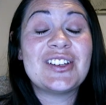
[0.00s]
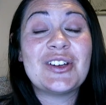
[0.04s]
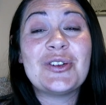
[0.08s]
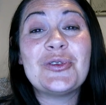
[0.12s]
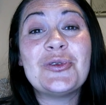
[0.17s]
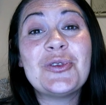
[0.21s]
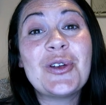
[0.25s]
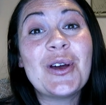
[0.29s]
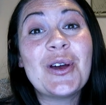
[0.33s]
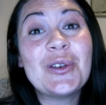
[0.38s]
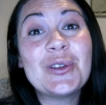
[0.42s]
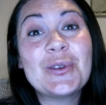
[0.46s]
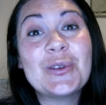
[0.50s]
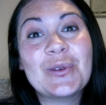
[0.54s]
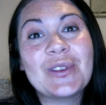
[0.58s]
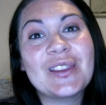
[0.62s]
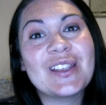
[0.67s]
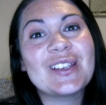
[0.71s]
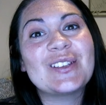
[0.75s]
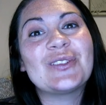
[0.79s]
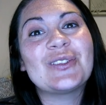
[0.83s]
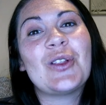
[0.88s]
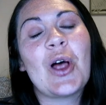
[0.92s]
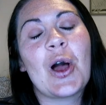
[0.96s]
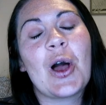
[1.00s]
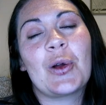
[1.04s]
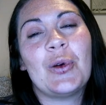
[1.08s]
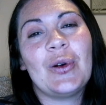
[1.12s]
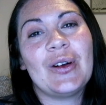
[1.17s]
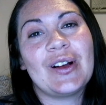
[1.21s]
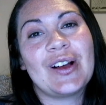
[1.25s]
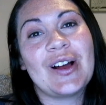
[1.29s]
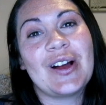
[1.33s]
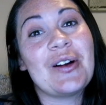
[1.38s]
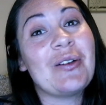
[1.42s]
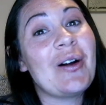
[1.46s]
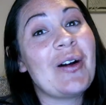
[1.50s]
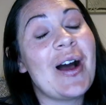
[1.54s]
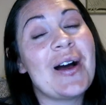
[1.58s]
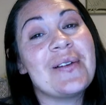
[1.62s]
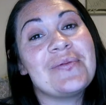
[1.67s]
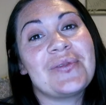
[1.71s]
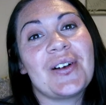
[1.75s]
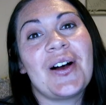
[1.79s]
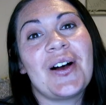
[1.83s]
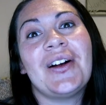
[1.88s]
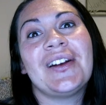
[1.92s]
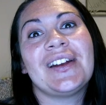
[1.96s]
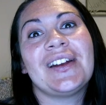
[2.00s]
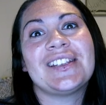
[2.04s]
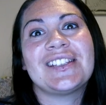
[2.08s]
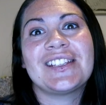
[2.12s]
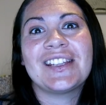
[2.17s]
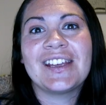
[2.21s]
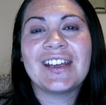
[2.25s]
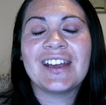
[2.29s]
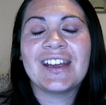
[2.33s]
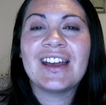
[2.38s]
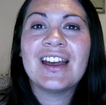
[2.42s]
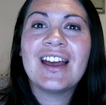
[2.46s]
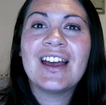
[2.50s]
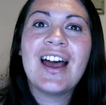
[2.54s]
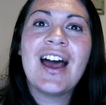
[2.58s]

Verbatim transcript: Who knows when this vlog will go up, honestly.